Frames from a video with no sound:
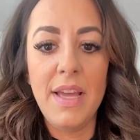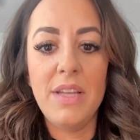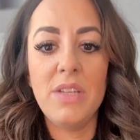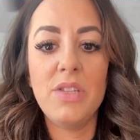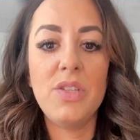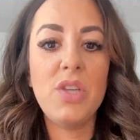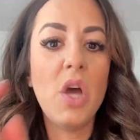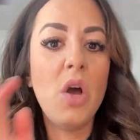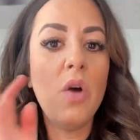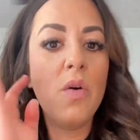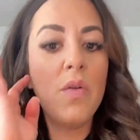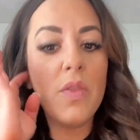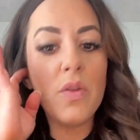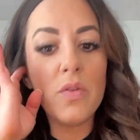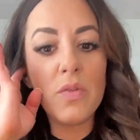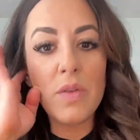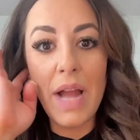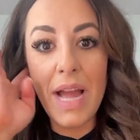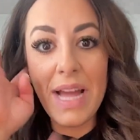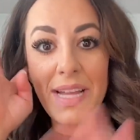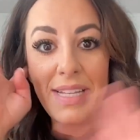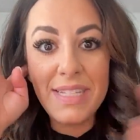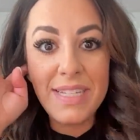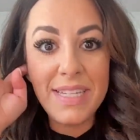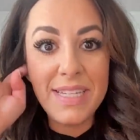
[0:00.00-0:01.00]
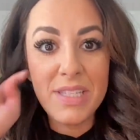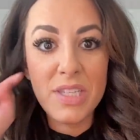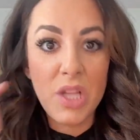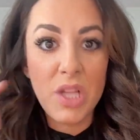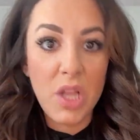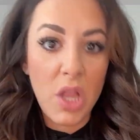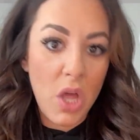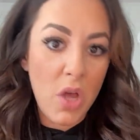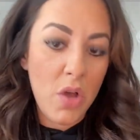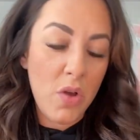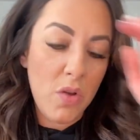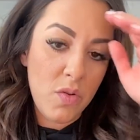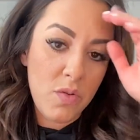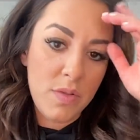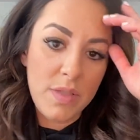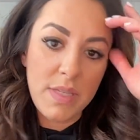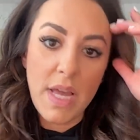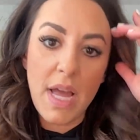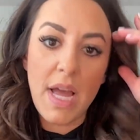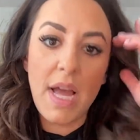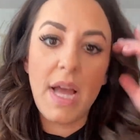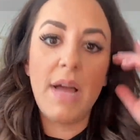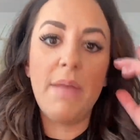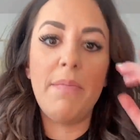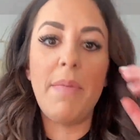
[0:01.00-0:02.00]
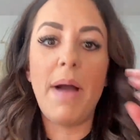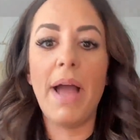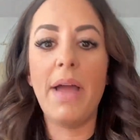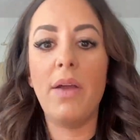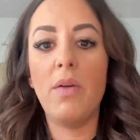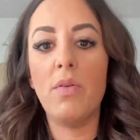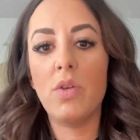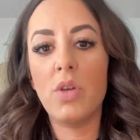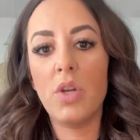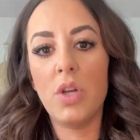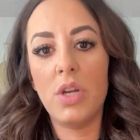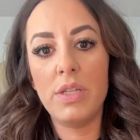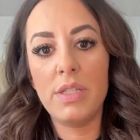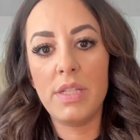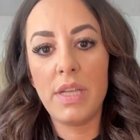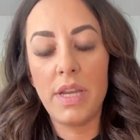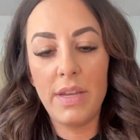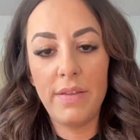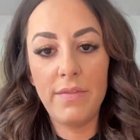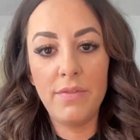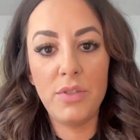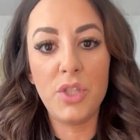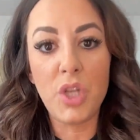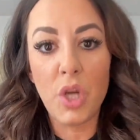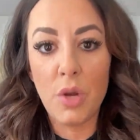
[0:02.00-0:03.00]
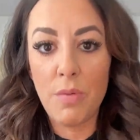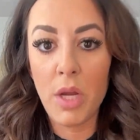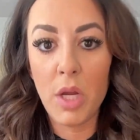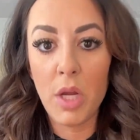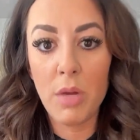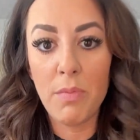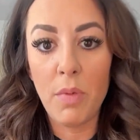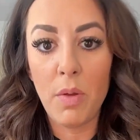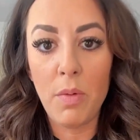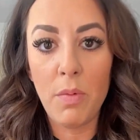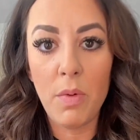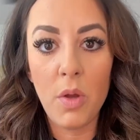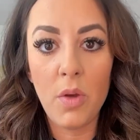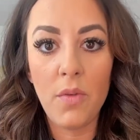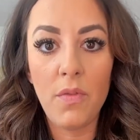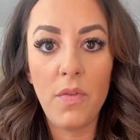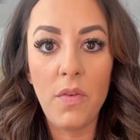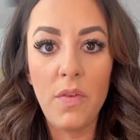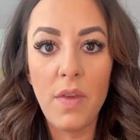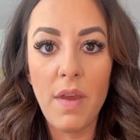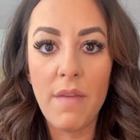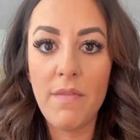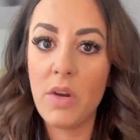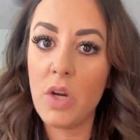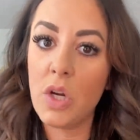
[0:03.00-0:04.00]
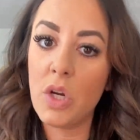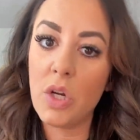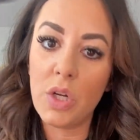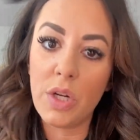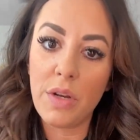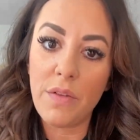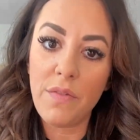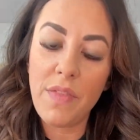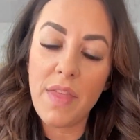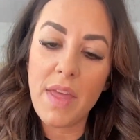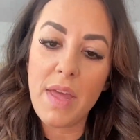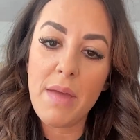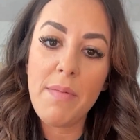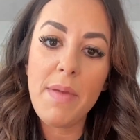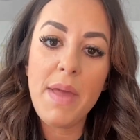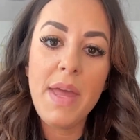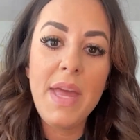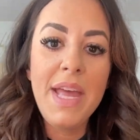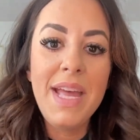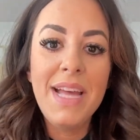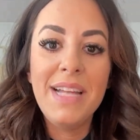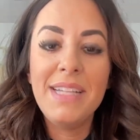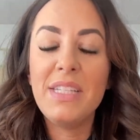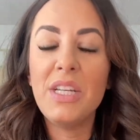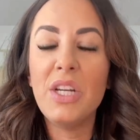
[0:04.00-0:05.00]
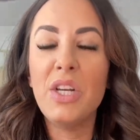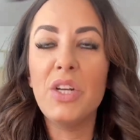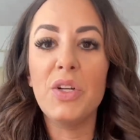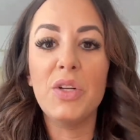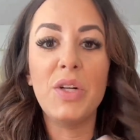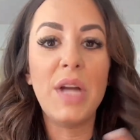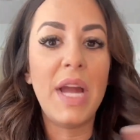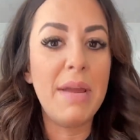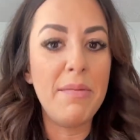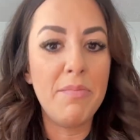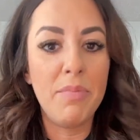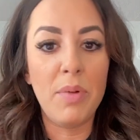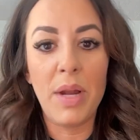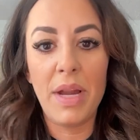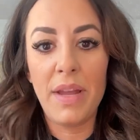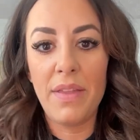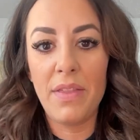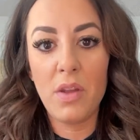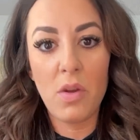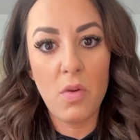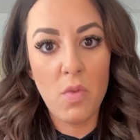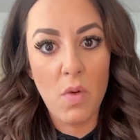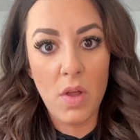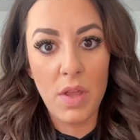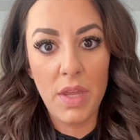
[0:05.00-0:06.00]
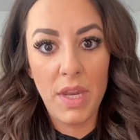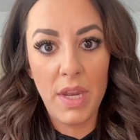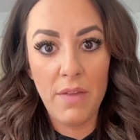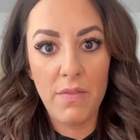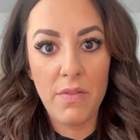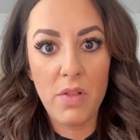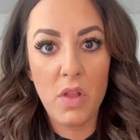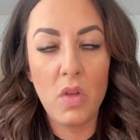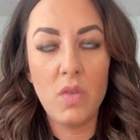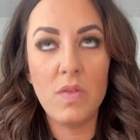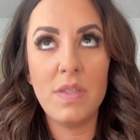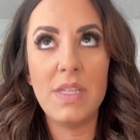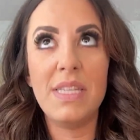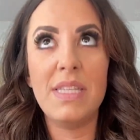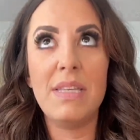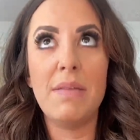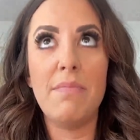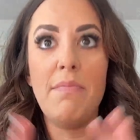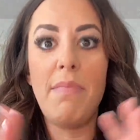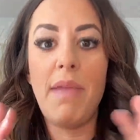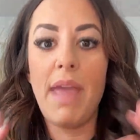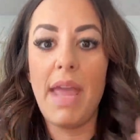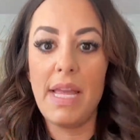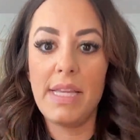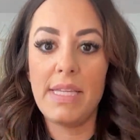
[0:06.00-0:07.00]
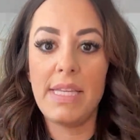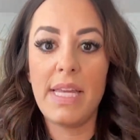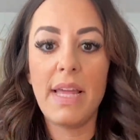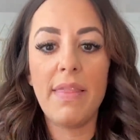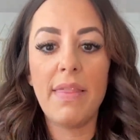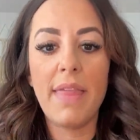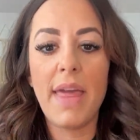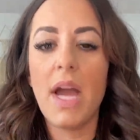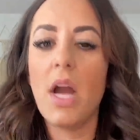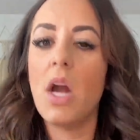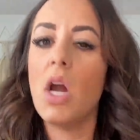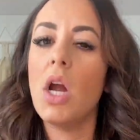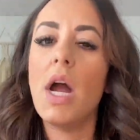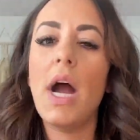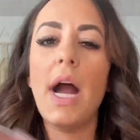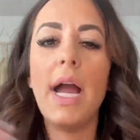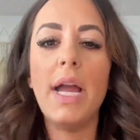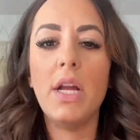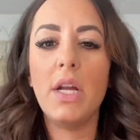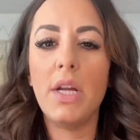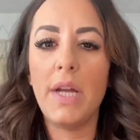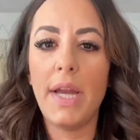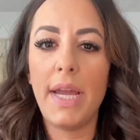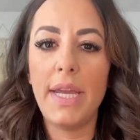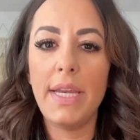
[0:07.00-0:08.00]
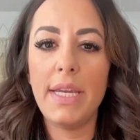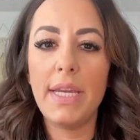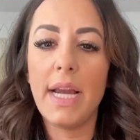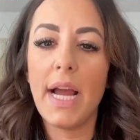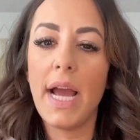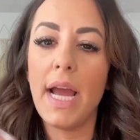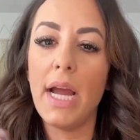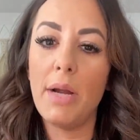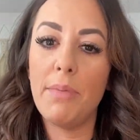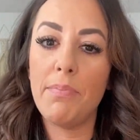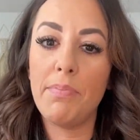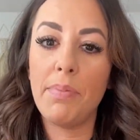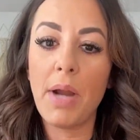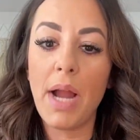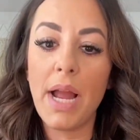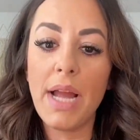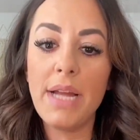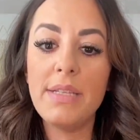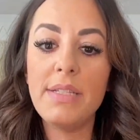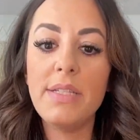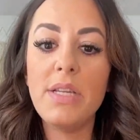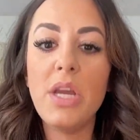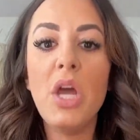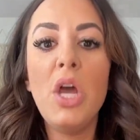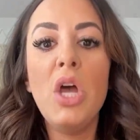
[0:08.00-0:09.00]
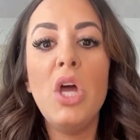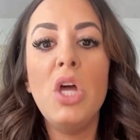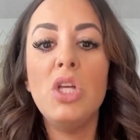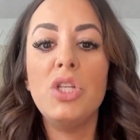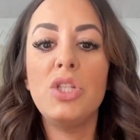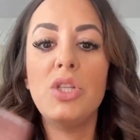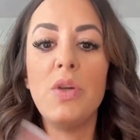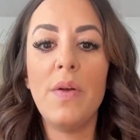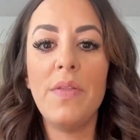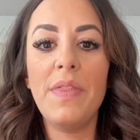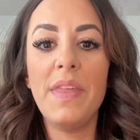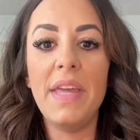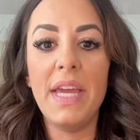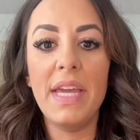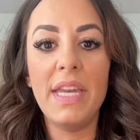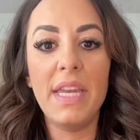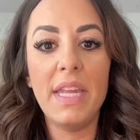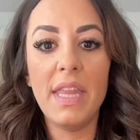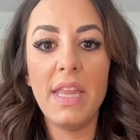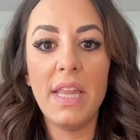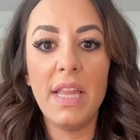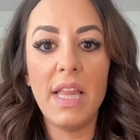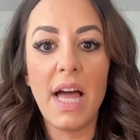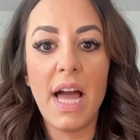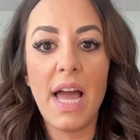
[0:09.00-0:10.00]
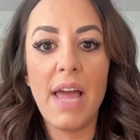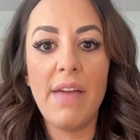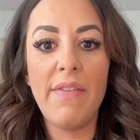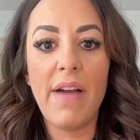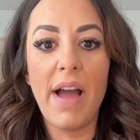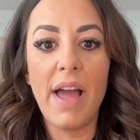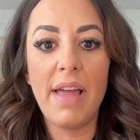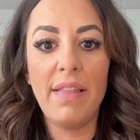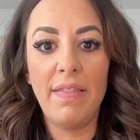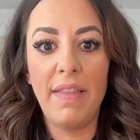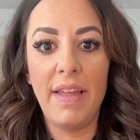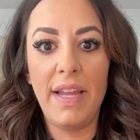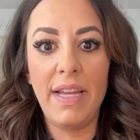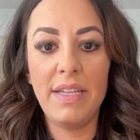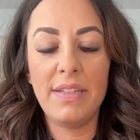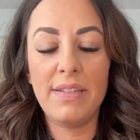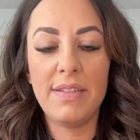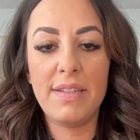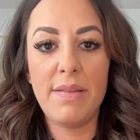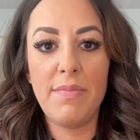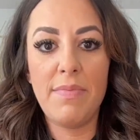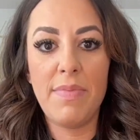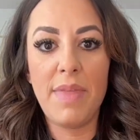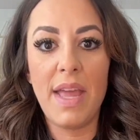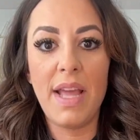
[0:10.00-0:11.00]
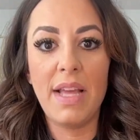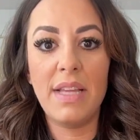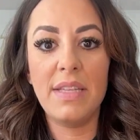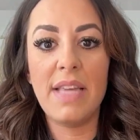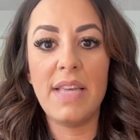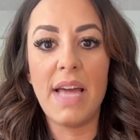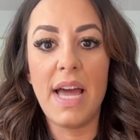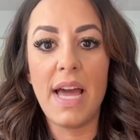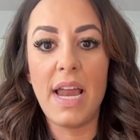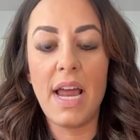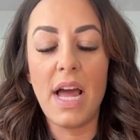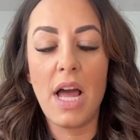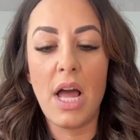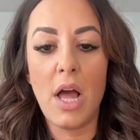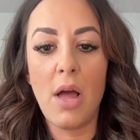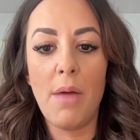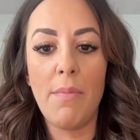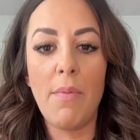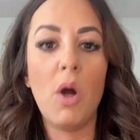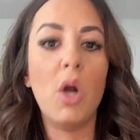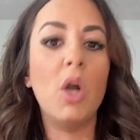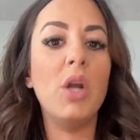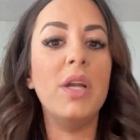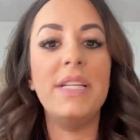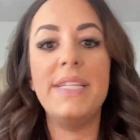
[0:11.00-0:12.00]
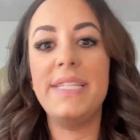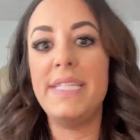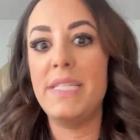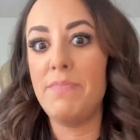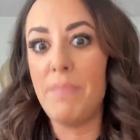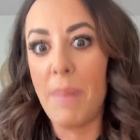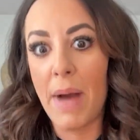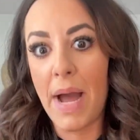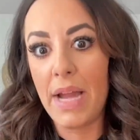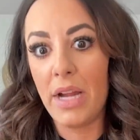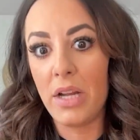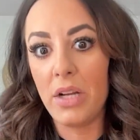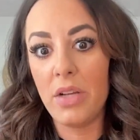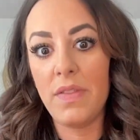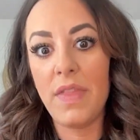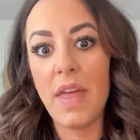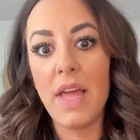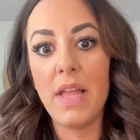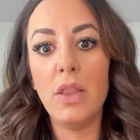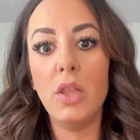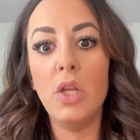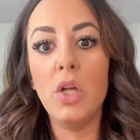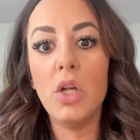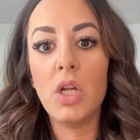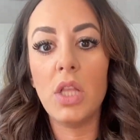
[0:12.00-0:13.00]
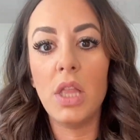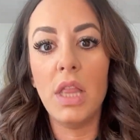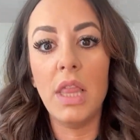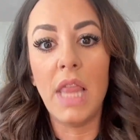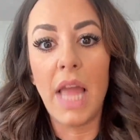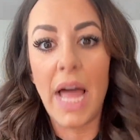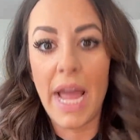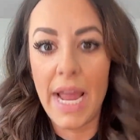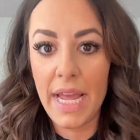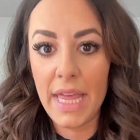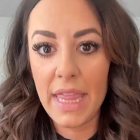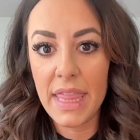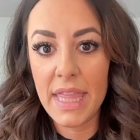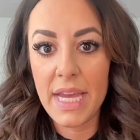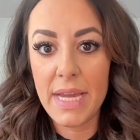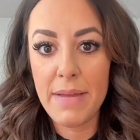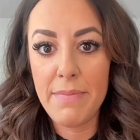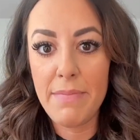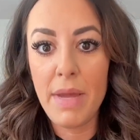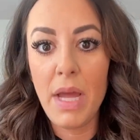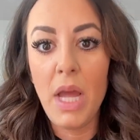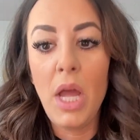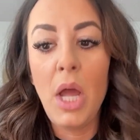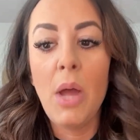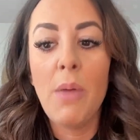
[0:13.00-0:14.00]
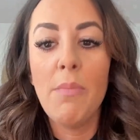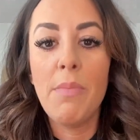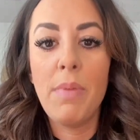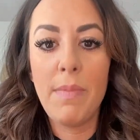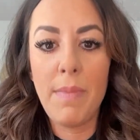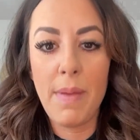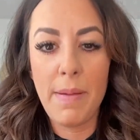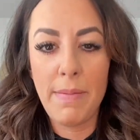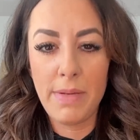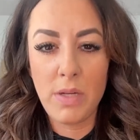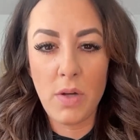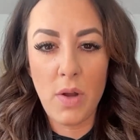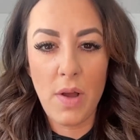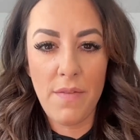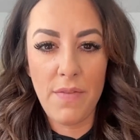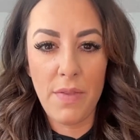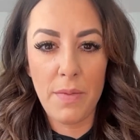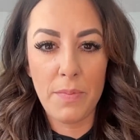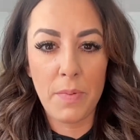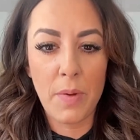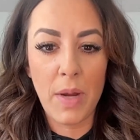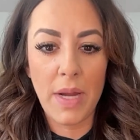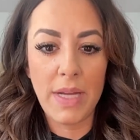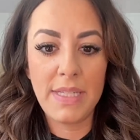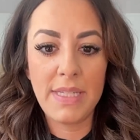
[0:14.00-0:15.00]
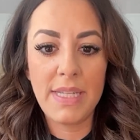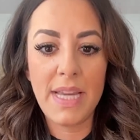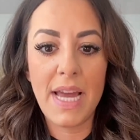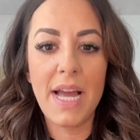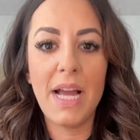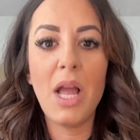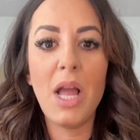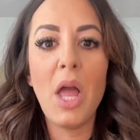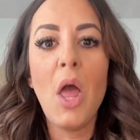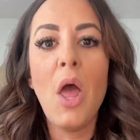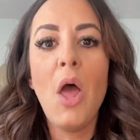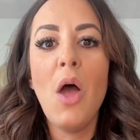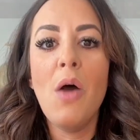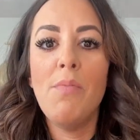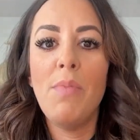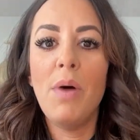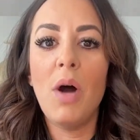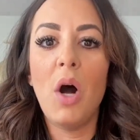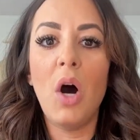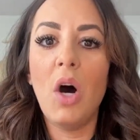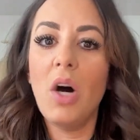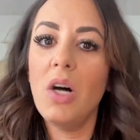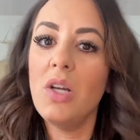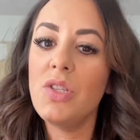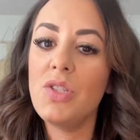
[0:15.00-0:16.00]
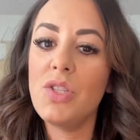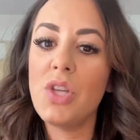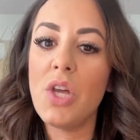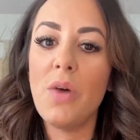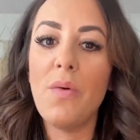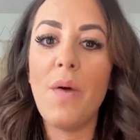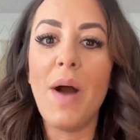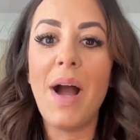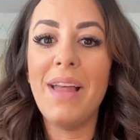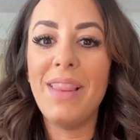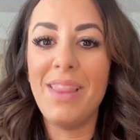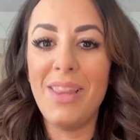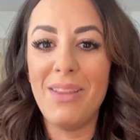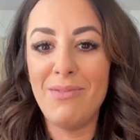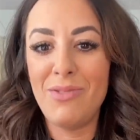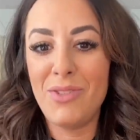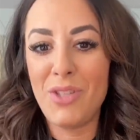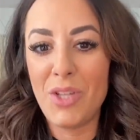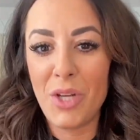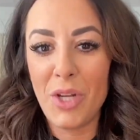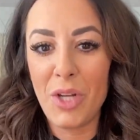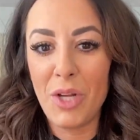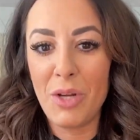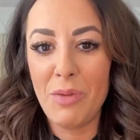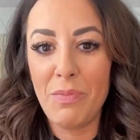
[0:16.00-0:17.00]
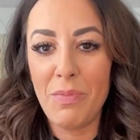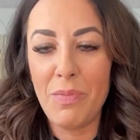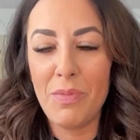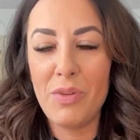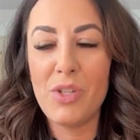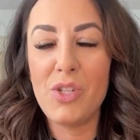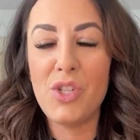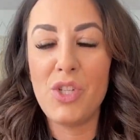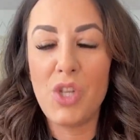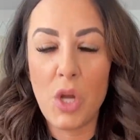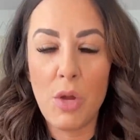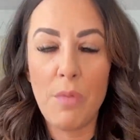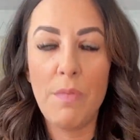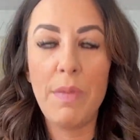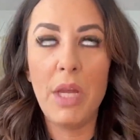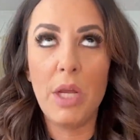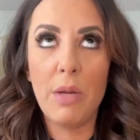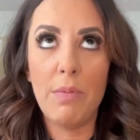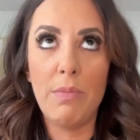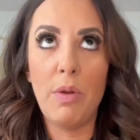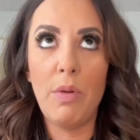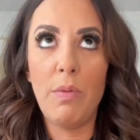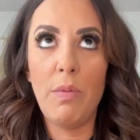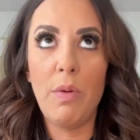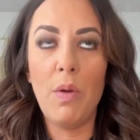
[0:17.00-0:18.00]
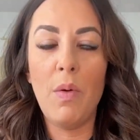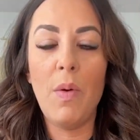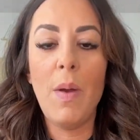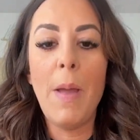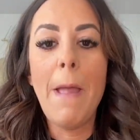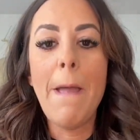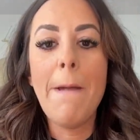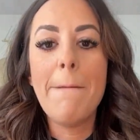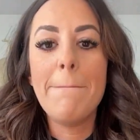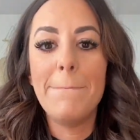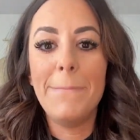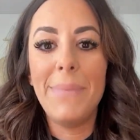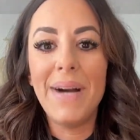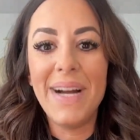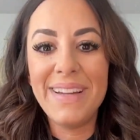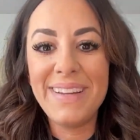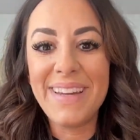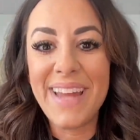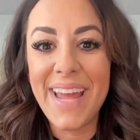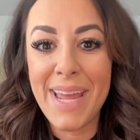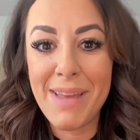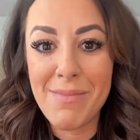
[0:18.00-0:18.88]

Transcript: So the rest is clothes. I ordered a ton of Show Me Your Moo Moo. If you've never heard of them, it's a great brand. The quality of clothes is amazing. They are higher end and higher priced. So at the end of the live, I linked some things that are inspired, that look like them, but maybe don't have the price tag. But also, I love Show Me Your Moo Moo, but